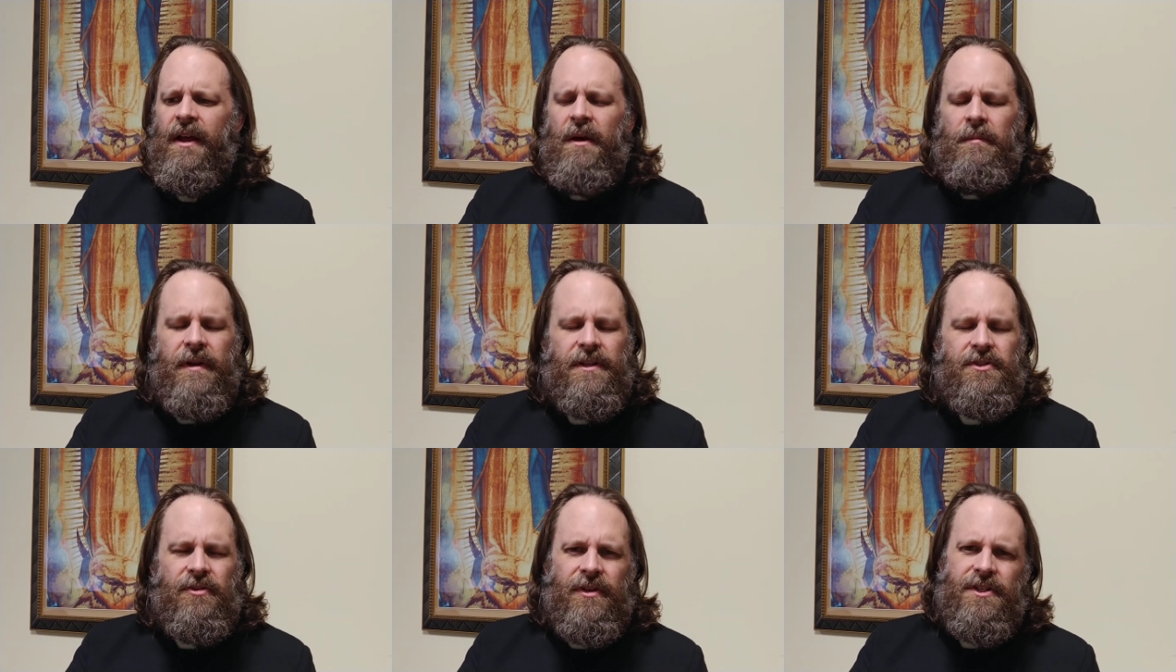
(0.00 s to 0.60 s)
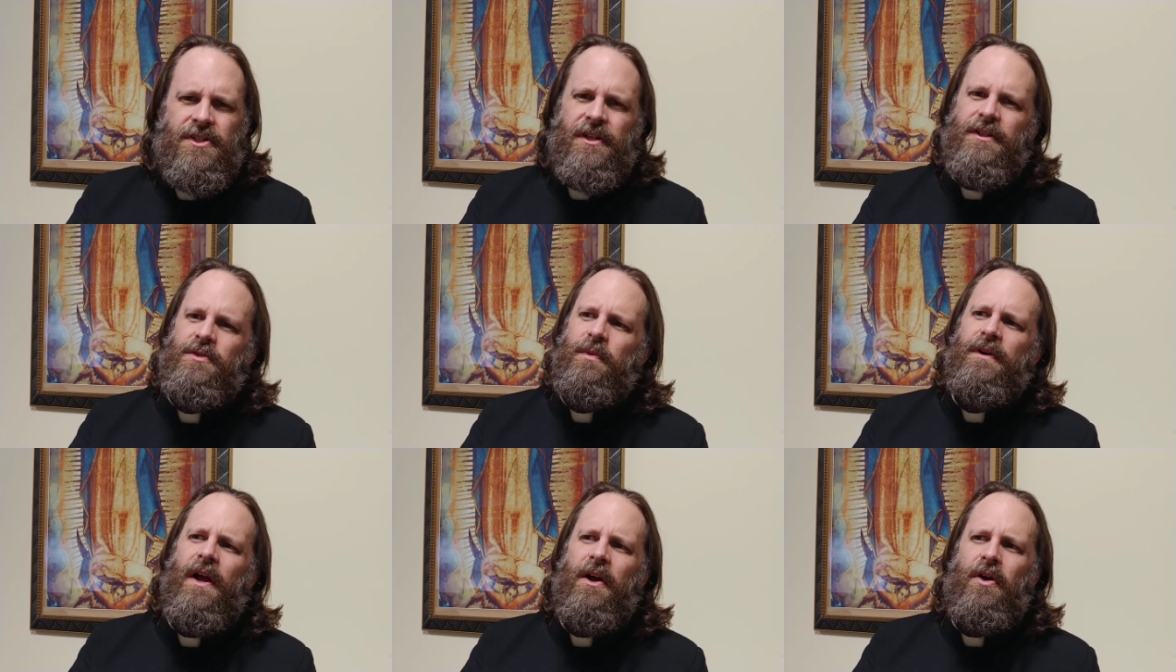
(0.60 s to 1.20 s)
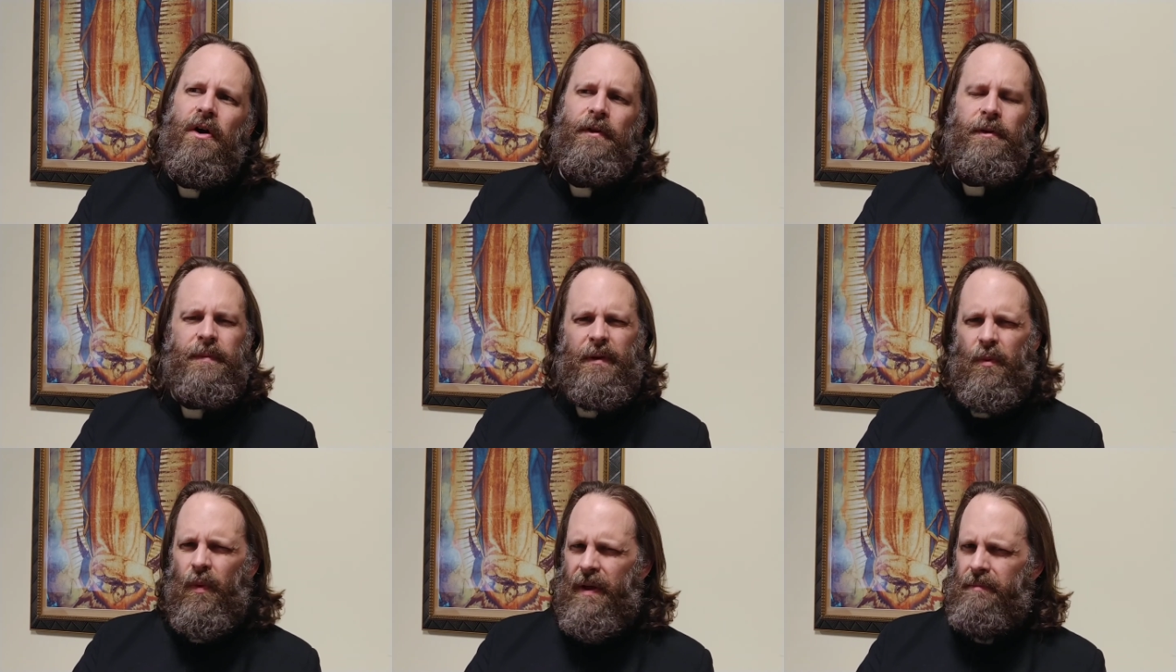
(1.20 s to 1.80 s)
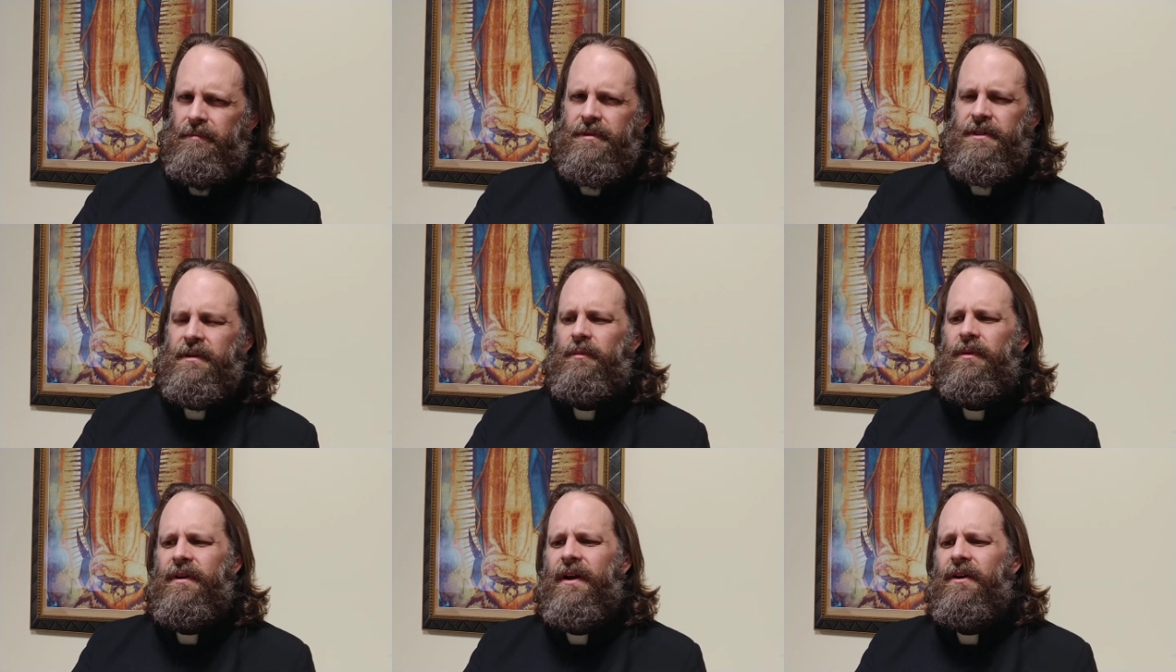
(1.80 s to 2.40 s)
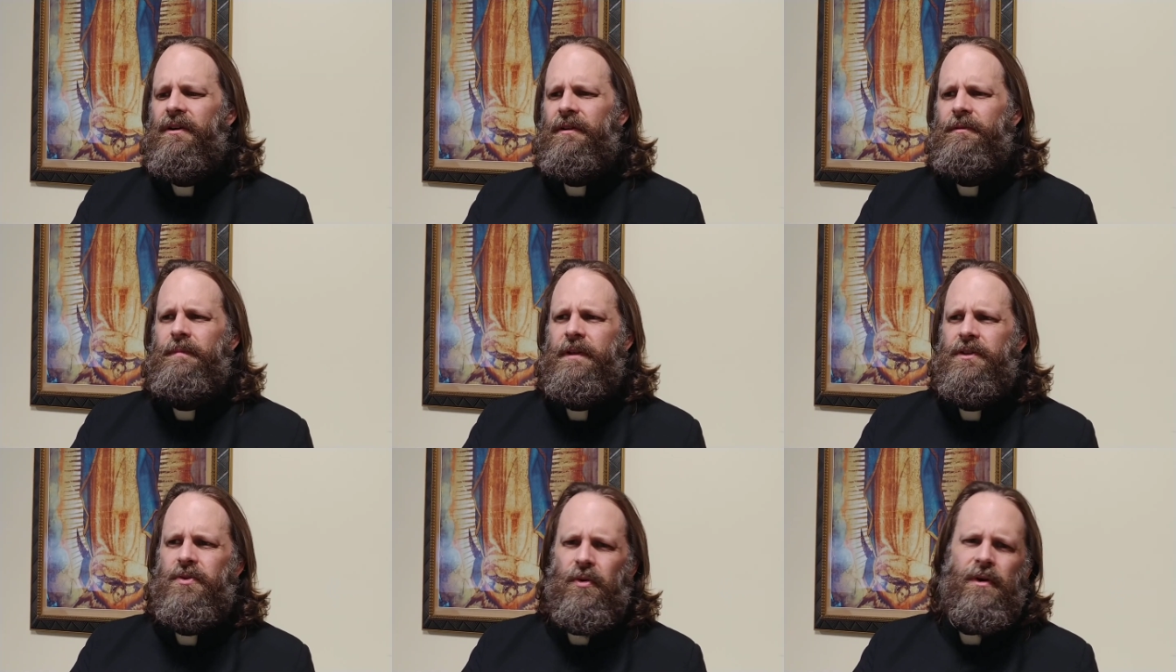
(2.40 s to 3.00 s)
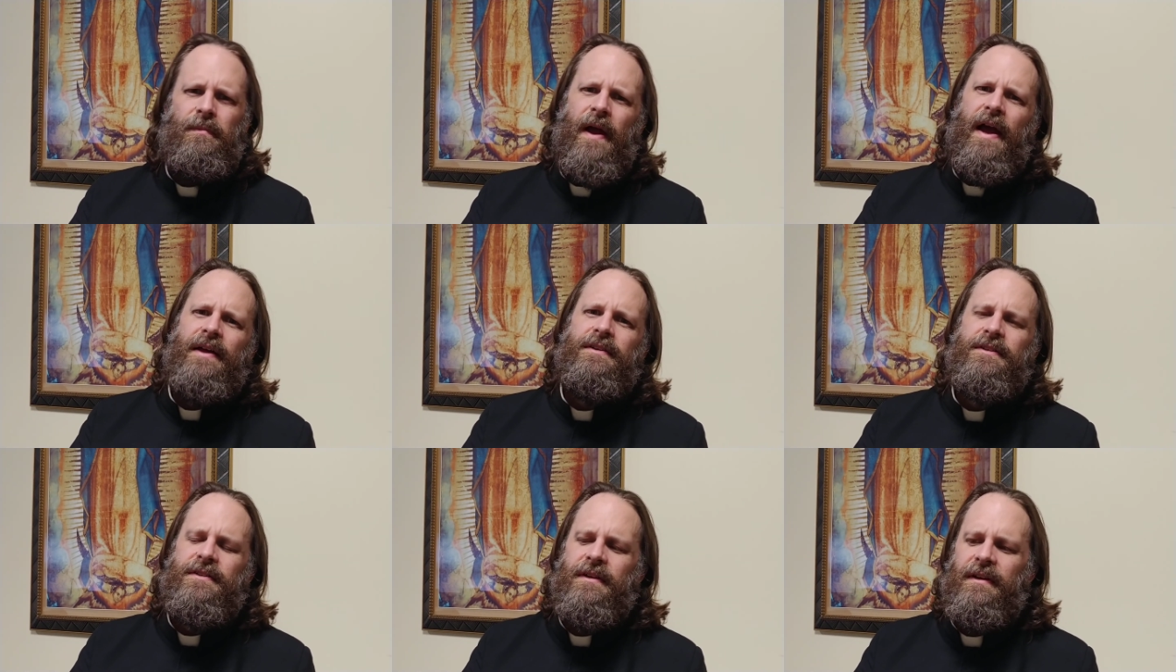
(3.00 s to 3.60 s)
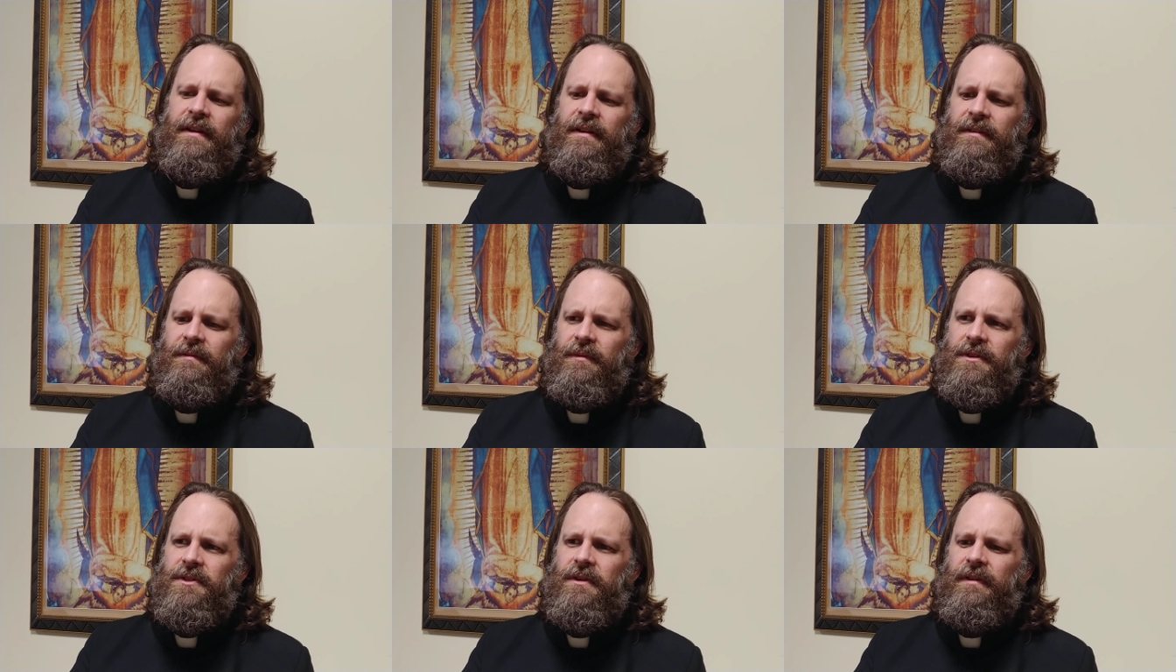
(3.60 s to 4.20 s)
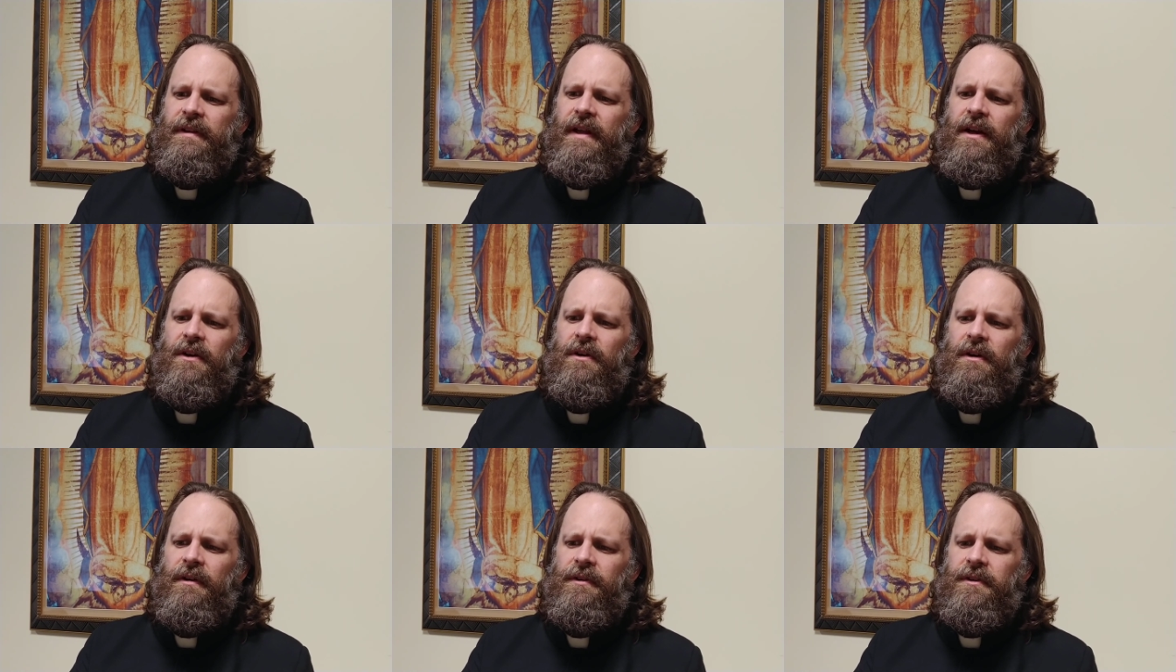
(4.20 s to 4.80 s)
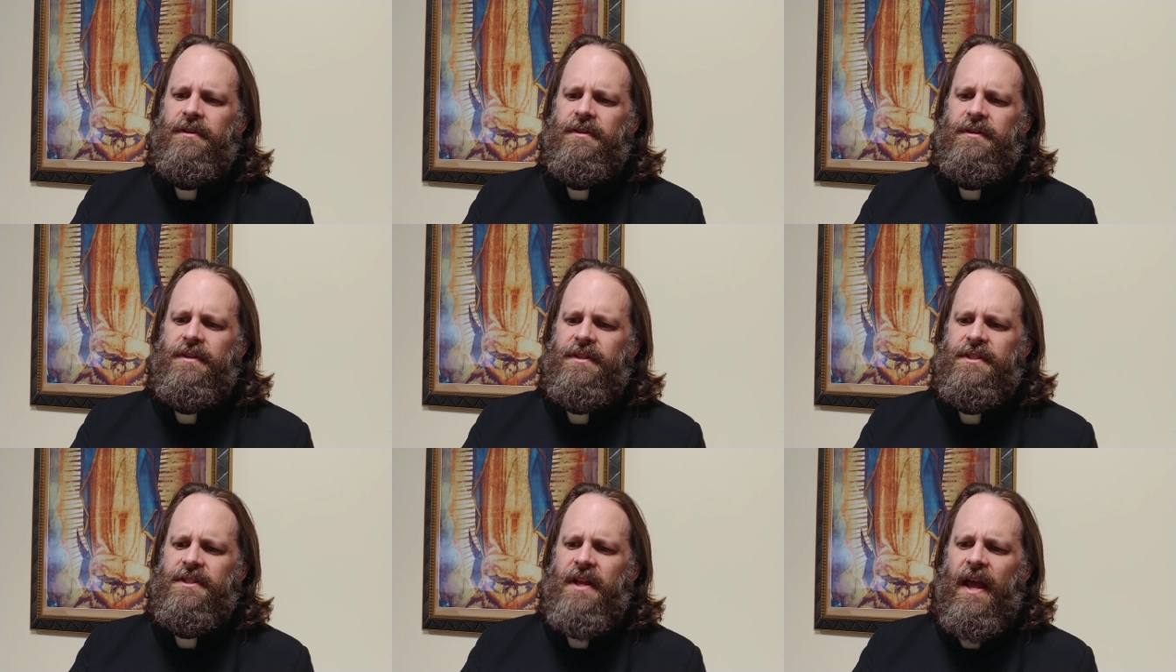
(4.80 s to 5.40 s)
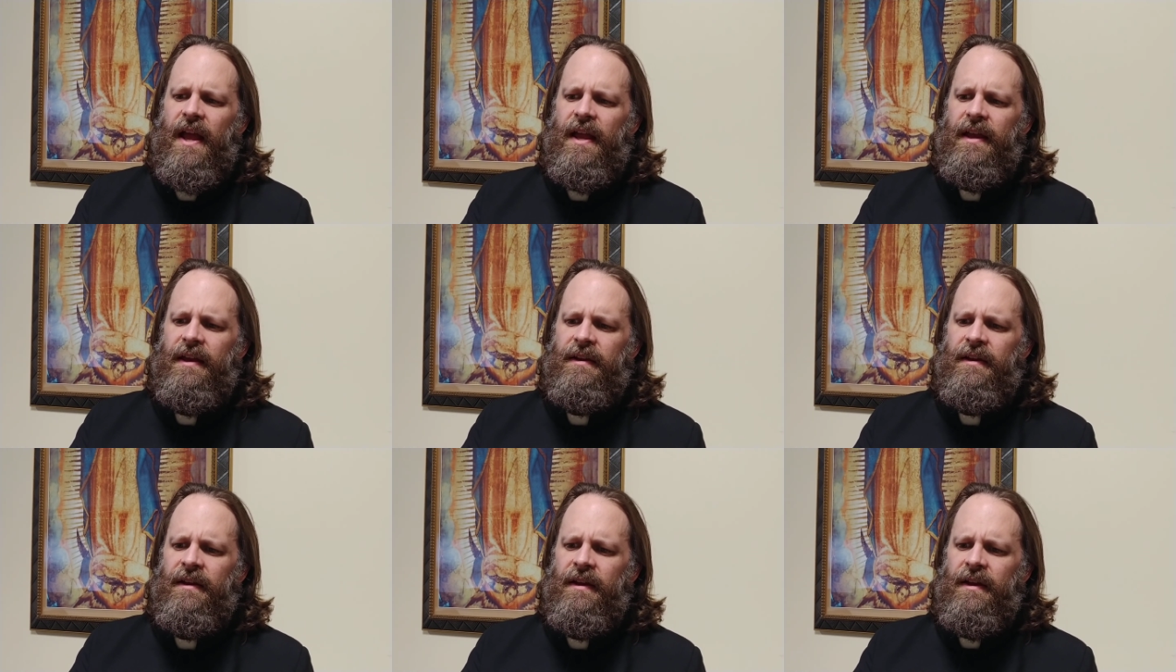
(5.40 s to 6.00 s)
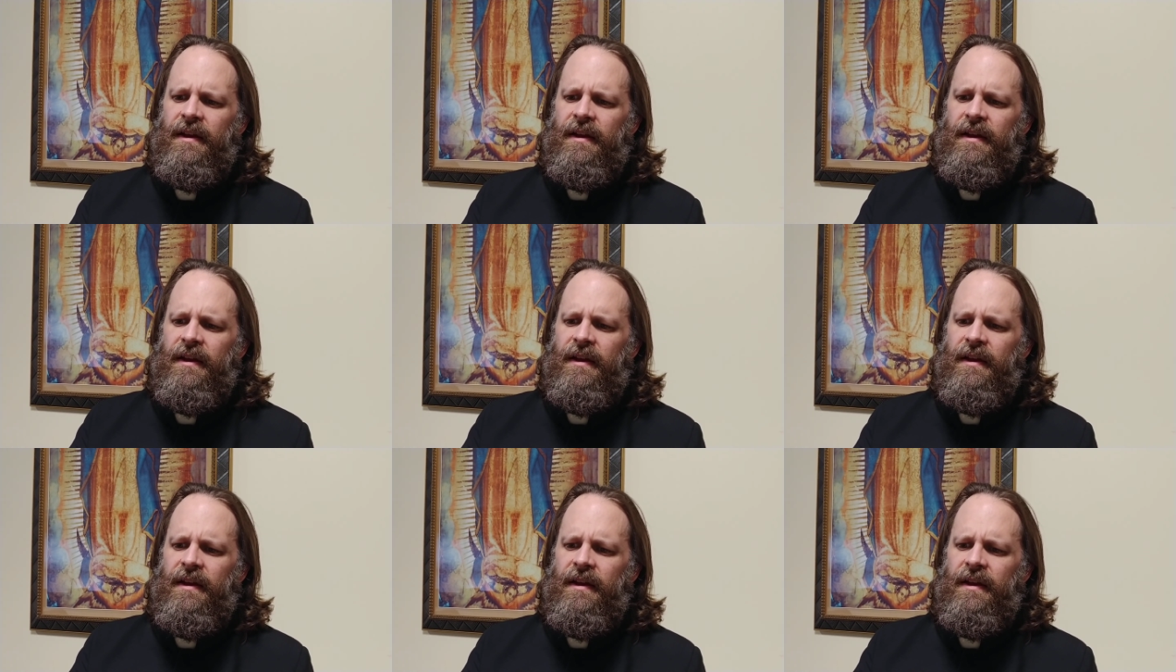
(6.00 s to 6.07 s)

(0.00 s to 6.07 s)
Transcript: But as Christians, we're not called to be wimps, and we're not called to be doormats, and we're certainly not called to, to stay in, a,